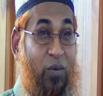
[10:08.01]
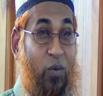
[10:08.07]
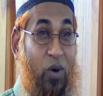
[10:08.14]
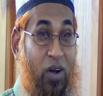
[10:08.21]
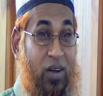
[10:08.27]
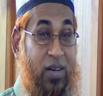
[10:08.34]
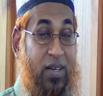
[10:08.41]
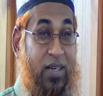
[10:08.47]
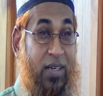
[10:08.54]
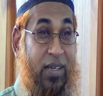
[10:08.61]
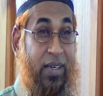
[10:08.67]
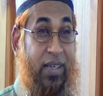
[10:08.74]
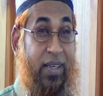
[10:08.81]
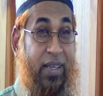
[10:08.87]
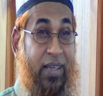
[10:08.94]
One
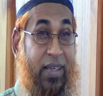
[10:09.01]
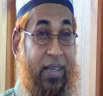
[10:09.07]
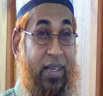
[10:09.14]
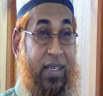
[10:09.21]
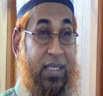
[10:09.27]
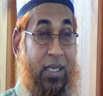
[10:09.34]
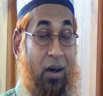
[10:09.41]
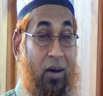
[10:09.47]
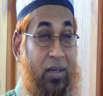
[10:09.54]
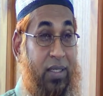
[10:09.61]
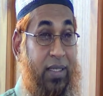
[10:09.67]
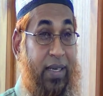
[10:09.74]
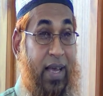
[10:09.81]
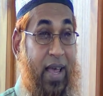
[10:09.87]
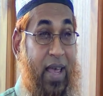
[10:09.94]
is
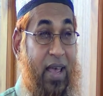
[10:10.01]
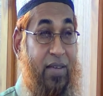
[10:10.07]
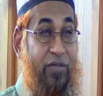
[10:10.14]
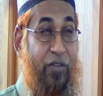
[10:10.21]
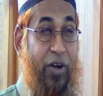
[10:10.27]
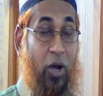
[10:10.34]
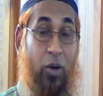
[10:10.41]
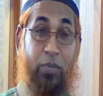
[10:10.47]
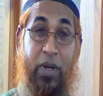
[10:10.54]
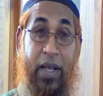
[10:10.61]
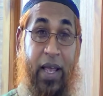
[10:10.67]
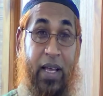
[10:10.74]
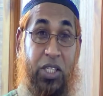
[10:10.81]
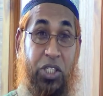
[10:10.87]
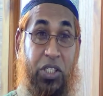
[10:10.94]
under every
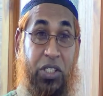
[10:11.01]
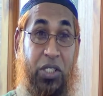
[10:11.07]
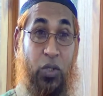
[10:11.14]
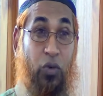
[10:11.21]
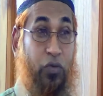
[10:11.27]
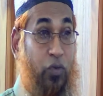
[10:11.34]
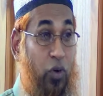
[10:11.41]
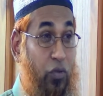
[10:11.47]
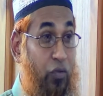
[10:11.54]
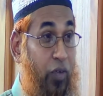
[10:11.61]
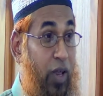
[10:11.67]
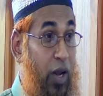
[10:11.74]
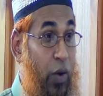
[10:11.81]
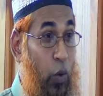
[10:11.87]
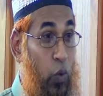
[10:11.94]
obligation to
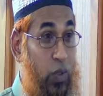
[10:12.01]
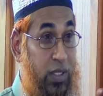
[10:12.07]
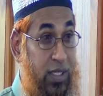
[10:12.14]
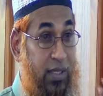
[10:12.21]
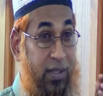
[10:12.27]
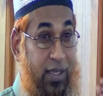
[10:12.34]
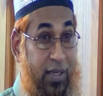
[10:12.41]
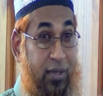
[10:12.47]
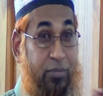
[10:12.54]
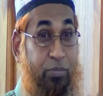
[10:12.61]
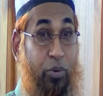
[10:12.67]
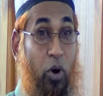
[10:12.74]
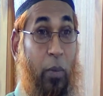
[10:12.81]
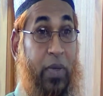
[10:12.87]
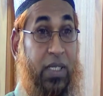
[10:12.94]
fulfill those
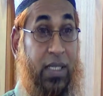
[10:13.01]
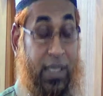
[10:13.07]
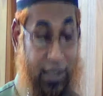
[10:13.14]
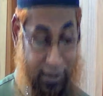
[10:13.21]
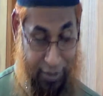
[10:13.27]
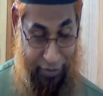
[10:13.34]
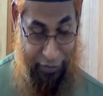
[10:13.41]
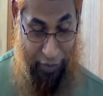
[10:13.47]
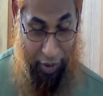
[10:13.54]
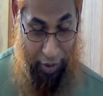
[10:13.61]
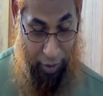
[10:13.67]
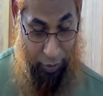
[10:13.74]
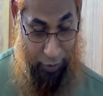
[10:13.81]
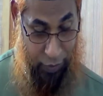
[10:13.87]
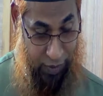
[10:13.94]
promises and
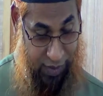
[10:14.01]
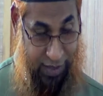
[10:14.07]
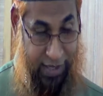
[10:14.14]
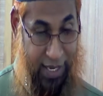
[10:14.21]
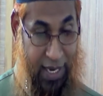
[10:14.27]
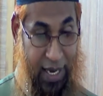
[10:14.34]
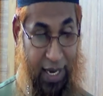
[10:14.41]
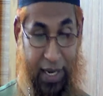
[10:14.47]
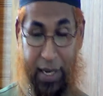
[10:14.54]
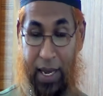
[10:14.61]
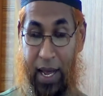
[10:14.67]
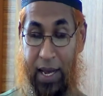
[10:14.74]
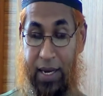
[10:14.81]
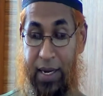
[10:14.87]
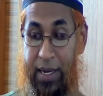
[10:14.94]
vows
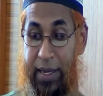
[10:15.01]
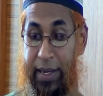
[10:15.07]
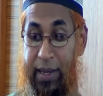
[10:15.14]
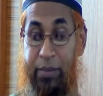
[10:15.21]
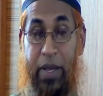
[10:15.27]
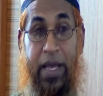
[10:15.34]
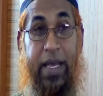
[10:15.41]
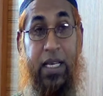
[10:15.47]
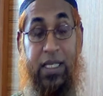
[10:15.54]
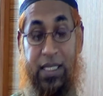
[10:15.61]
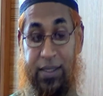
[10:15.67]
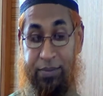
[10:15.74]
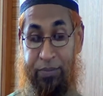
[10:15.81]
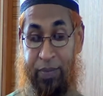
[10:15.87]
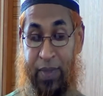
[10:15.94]
that he makes.
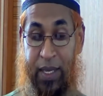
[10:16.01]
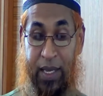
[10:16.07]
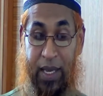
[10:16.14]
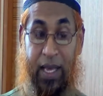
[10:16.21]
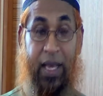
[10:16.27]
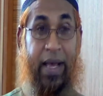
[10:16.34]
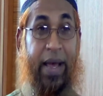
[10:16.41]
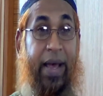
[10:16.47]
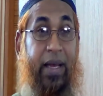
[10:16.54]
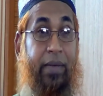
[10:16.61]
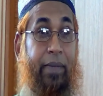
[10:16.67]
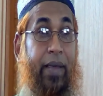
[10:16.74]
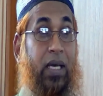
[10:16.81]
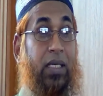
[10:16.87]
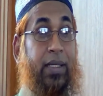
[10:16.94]
And
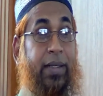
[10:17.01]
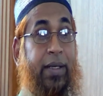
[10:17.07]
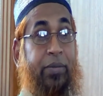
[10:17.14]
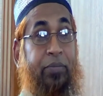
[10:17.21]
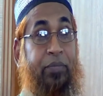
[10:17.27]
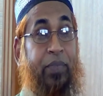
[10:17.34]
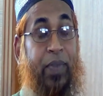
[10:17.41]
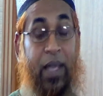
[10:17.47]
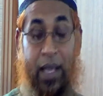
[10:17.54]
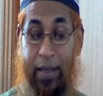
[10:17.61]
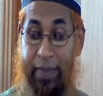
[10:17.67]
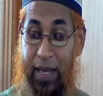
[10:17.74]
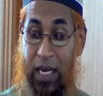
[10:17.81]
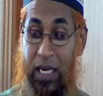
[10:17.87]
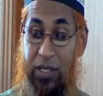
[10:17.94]
thirdly,
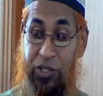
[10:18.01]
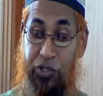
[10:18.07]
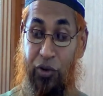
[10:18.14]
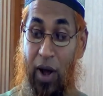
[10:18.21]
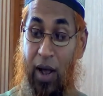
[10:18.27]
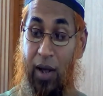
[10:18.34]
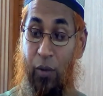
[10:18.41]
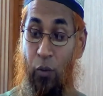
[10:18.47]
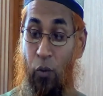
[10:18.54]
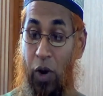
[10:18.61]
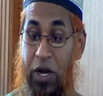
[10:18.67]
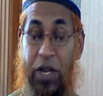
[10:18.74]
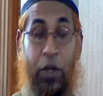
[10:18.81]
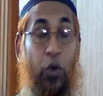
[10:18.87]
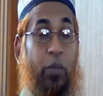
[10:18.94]
the contract
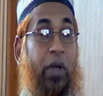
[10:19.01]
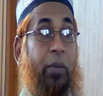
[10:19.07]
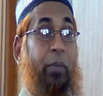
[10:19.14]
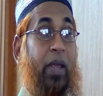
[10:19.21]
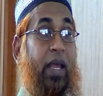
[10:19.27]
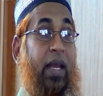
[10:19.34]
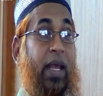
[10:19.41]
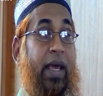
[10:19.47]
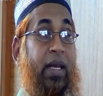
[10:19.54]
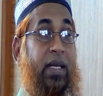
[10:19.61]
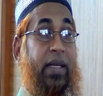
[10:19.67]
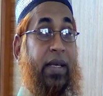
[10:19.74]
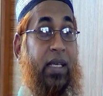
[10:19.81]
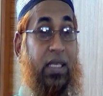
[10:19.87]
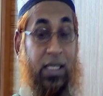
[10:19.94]
one human being
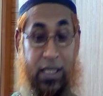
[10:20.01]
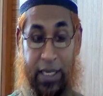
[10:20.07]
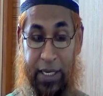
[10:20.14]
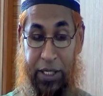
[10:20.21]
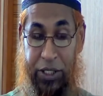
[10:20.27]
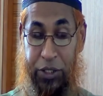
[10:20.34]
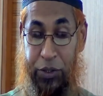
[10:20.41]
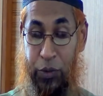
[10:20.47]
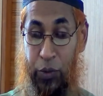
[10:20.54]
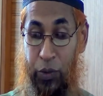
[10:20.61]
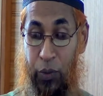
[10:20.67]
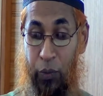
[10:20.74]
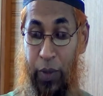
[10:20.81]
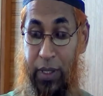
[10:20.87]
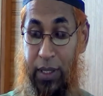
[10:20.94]
enters
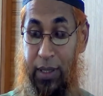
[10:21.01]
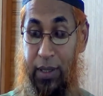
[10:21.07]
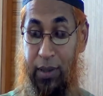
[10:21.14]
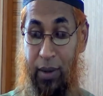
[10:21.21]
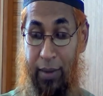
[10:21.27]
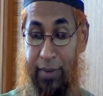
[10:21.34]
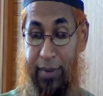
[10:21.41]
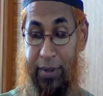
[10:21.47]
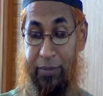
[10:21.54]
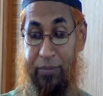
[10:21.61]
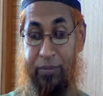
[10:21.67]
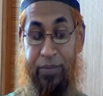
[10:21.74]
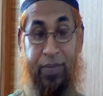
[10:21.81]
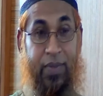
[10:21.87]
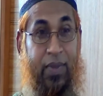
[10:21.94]
into with another,